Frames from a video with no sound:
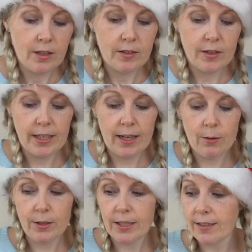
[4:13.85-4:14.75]
So
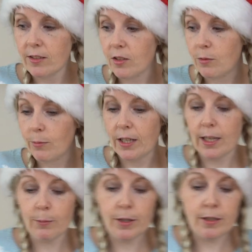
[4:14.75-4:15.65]
now I need to do my
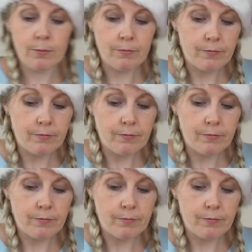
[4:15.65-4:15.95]
lemon.